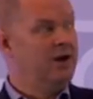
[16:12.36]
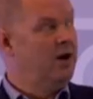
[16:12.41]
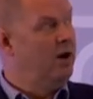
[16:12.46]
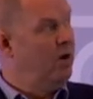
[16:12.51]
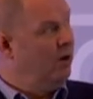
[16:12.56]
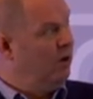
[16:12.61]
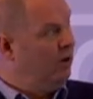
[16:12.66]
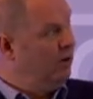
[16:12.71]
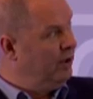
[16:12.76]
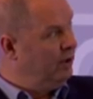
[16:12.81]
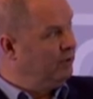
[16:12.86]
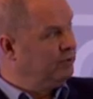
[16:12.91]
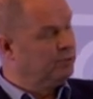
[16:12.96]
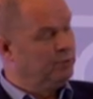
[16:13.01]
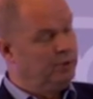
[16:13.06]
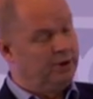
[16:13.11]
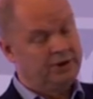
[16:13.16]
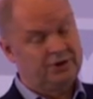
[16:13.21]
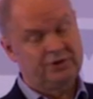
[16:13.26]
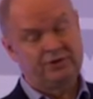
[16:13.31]
all those
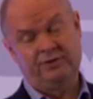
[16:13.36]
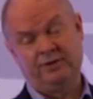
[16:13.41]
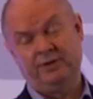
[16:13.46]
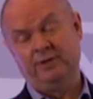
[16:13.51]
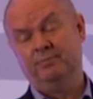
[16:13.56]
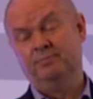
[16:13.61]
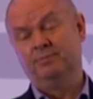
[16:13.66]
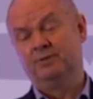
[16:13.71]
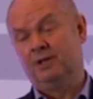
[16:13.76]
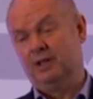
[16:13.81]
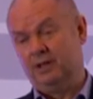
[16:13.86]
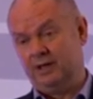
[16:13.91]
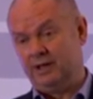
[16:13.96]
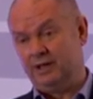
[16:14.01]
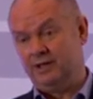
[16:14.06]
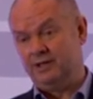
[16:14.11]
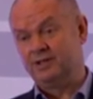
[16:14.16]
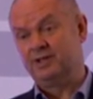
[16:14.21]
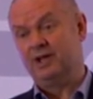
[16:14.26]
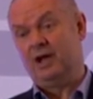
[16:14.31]
work stream
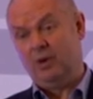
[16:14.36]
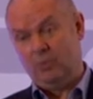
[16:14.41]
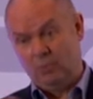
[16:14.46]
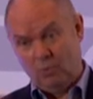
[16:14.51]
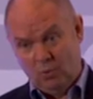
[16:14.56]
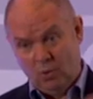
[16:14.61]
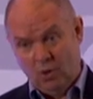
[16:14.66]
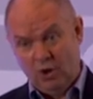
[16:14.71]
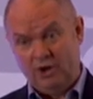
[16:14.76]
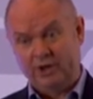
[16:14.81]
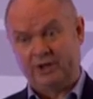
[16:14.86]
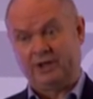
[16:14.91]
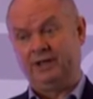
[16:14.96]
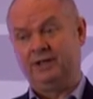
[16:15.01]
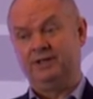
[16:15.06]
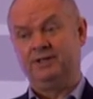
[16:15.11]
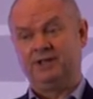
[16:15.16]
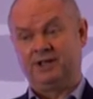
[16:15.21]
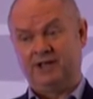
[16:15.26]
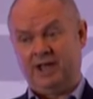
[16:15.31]
leads are
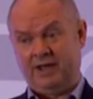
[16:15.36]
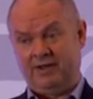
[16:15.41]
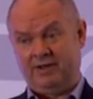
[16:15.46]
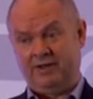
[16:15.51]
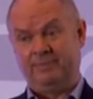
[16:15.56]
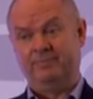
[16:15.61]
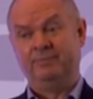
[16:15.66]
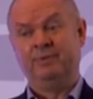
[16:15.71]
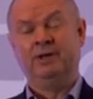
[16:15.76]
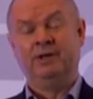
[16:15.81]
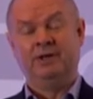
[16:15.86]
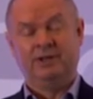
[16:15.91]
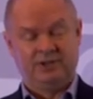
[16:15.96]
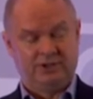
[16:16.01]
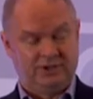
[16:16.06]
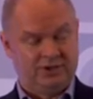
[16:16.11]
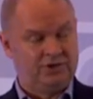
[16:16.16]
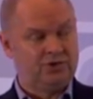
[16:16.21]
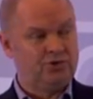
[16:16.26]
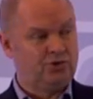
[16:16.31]
working together
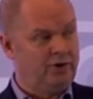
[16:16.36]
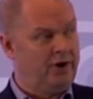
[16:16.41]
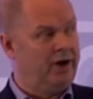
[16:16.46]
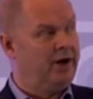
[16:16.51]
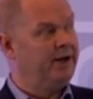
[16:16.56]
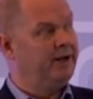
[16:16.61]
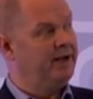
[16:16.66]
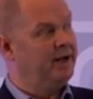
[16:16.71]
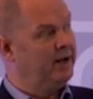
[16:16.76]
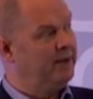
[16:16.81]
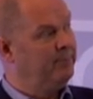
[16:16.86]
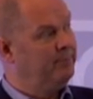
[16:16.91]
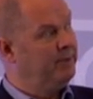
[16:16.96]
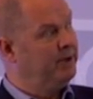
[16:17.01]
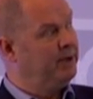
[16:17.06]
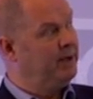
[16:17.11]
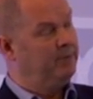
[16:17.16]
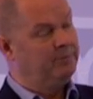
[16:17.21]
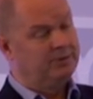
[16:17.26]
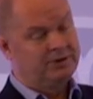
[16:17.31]
to try and
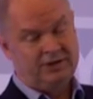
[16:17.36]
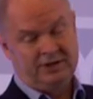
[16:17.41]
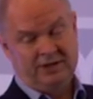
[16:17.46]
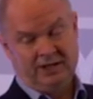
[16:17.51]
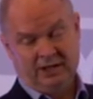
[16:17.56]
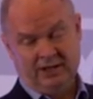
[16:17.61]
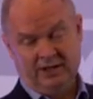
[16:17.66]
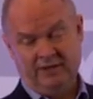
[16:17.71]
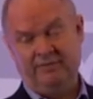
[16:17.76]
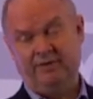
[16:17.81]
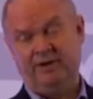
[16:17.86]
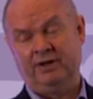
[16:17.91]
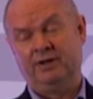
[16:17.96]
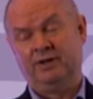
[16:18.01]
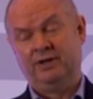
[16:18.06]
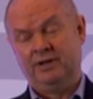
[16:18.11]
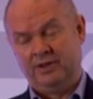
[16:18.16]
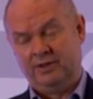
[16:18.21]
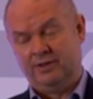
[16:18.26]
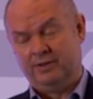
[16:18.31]
be able to deliver
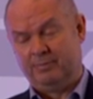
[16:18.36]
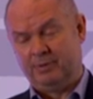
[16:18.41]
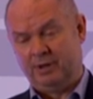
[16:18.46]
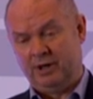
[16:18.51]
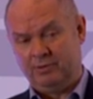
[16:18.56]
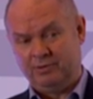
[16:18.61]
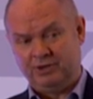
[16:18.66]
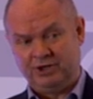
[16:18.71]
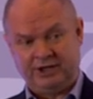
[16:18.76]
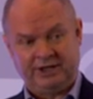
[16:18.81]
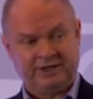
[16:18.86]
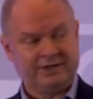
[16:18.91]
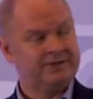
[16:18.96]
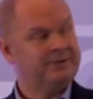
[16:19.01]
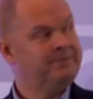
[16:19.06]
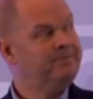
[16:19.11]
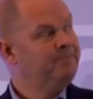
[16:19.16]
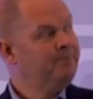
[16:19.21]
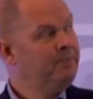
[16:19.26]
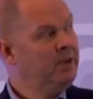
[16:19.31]
the project.
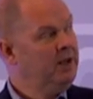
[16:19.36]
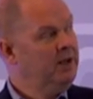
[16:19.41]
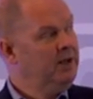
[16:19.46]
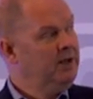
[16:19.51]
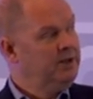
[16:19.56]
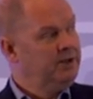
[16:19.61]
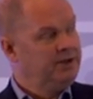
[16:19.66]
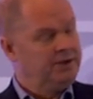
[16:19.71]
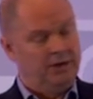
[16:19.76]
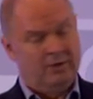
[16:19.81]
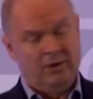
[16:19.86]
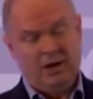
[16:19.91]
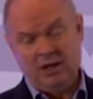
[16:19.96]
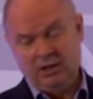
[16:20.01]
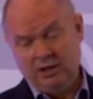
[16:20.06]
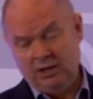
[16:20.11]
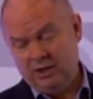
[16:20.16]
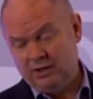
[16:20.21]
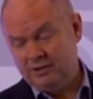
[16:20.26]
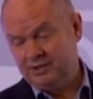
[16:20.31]
So a
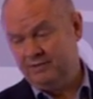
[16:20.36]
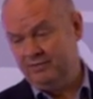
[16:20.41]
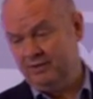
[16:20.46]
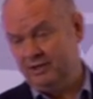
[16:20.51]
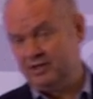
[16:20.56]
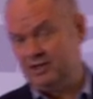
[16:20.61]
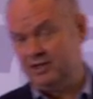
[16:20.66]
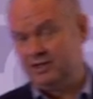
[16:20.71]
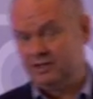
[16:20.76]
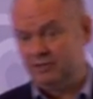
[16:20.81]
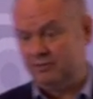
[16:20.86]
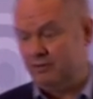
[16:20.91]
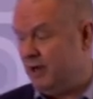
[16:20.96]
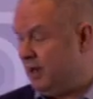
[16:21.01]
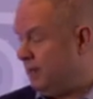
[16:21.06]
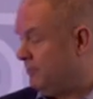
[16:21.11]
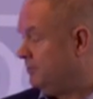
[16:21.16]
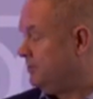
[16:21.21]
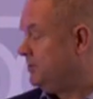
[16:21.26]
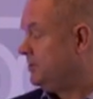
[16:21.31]
lot of this is
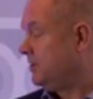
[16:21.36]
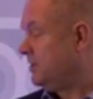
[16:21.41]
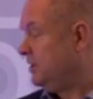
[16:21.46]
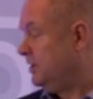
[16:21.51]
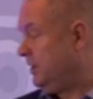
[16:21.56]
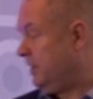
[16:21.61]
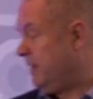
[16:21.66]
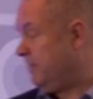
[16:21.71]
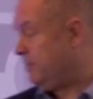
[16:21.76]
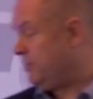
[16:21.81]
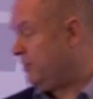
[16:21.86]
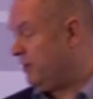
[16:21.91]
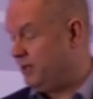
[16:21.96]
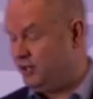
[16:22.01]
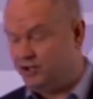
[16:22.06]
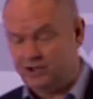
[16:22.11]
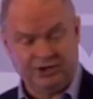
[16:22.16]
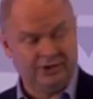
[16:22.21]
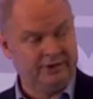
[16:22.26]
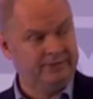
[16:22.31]
around
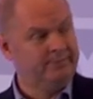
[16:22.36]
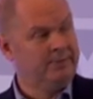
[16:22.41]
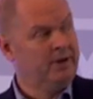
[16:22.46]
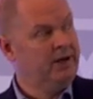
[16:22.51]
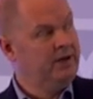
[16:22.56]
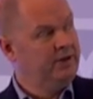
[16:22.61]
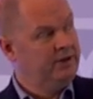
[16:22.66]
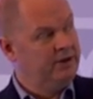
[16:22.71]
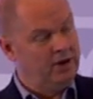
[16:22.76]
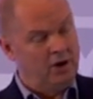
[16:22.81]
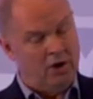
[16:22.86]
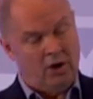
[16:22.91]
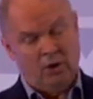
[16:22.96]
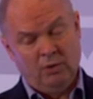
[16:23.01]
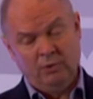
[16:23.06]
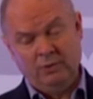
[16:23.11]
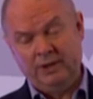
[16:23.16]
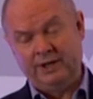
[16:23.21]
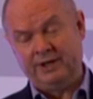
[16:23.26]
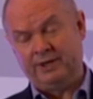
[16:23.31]
collaboration, not
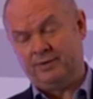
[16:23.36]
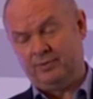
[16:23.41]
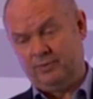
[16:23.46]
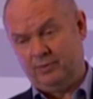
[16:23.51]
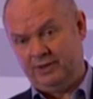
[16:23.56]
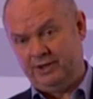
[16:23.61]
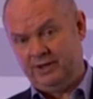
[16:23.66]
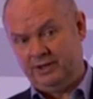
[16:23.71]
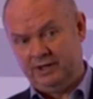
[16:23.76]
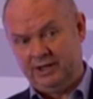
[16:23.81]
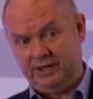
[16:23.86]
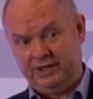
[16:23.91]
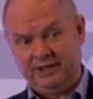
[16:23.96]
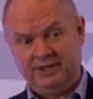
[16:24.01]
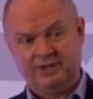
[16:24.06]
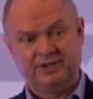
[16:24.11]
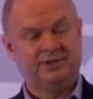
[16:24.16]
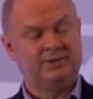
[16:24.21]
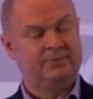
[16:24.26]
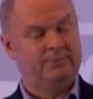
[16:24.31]
only within
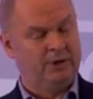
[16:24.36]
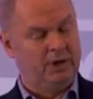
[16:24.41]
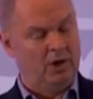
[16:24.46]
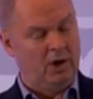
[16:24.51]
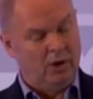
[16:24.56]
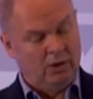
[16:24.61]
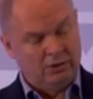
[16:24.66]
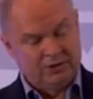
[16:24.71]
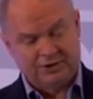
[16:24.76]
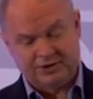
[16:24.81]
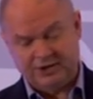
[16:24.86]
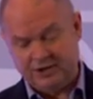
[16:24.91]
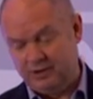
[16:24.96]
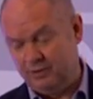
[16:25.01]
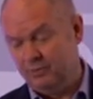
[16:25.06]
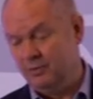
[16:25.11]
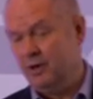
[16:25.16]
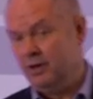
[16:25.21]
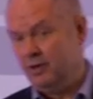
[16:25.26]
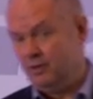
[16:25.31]
Leeds, but
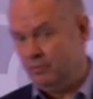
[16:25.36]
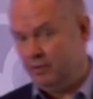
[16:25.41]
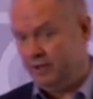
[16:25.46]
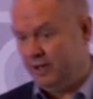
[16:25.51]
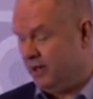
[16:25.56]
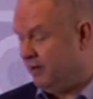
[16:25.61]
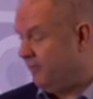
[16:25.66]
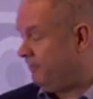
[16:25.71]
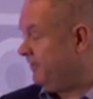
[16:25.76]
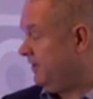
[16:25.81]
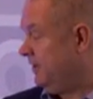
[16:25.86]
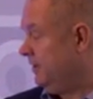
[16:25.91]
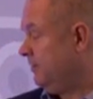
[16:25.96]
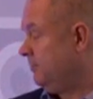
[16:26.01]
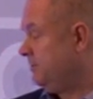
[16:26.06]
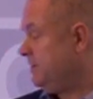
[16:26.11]
also with our fellow